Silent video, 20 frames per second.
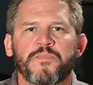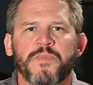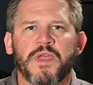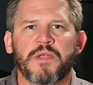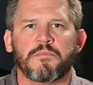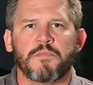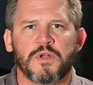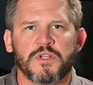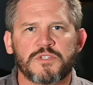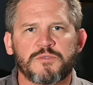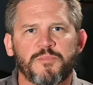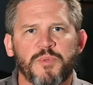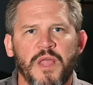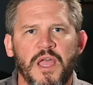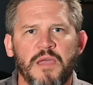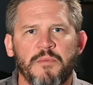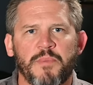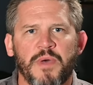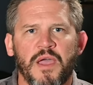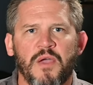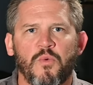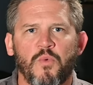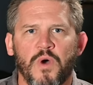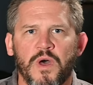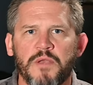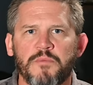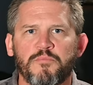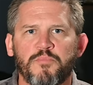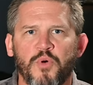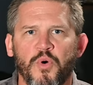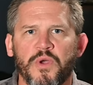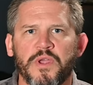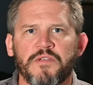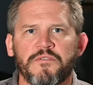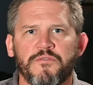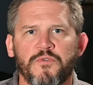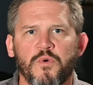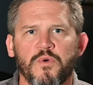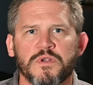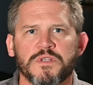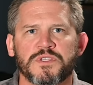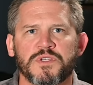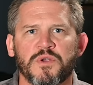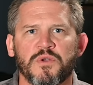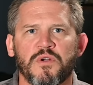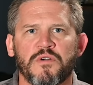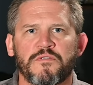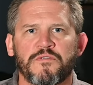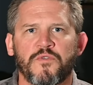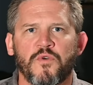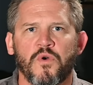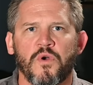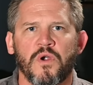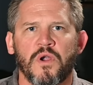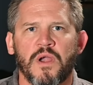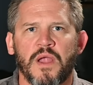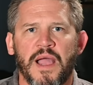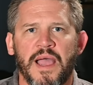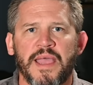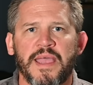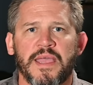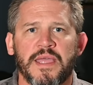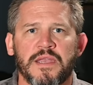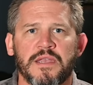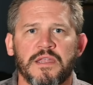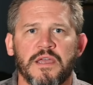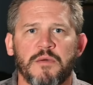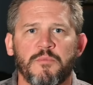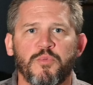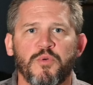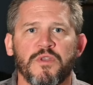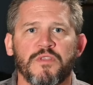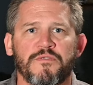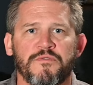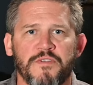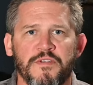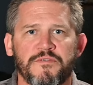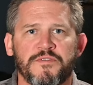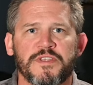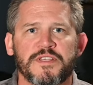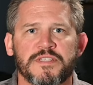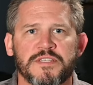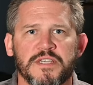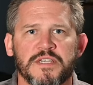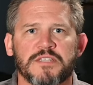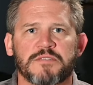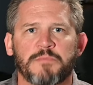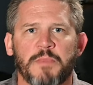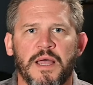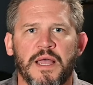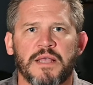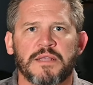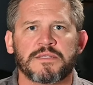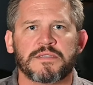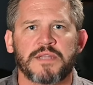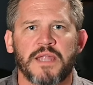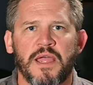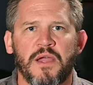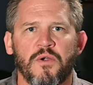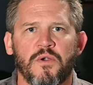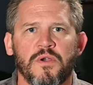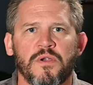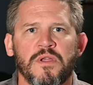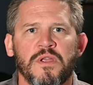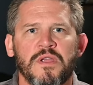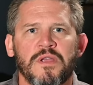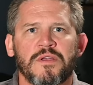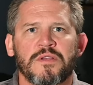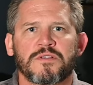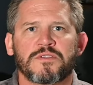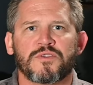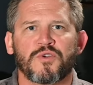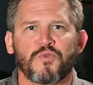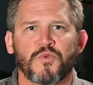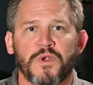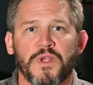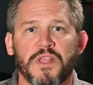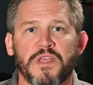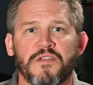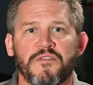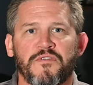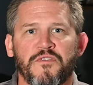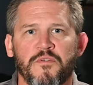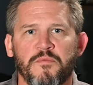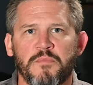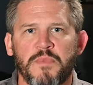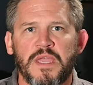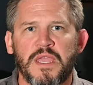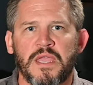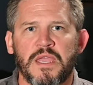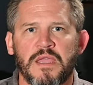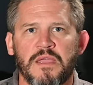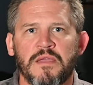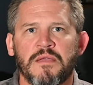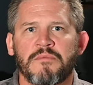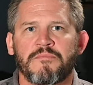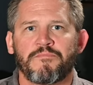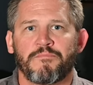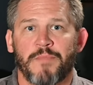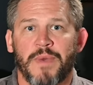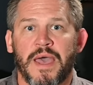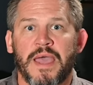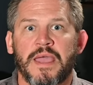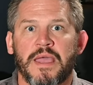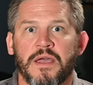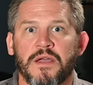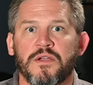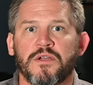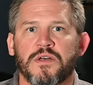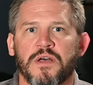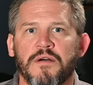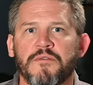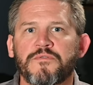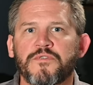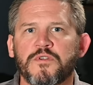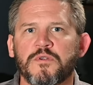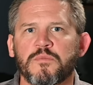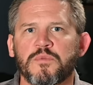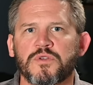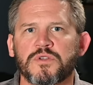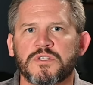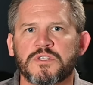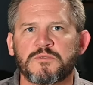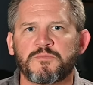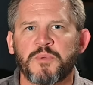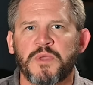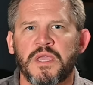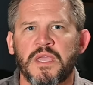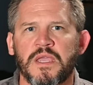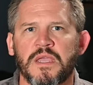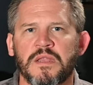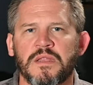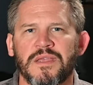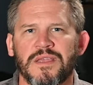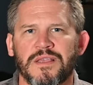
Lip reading: and multiply by 1.404, I end up with 56 miles an hour. So really, for me, my uncomfortable speed